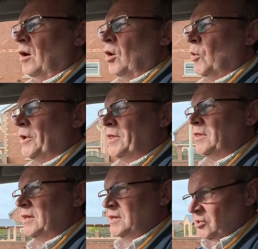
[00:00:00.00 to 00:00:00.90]
or whether
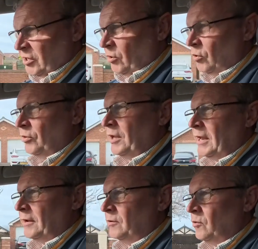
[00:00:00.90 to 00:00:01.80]
they still own the
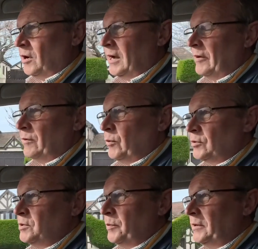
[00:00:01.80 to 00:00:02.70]
land and what have you,
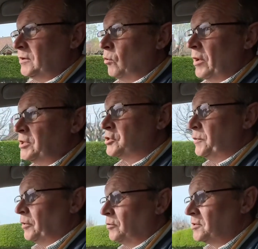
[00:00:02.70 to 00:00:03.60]
but to build a
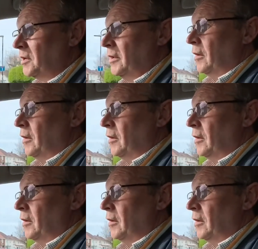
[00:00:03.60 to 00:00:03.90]
Wetherspoons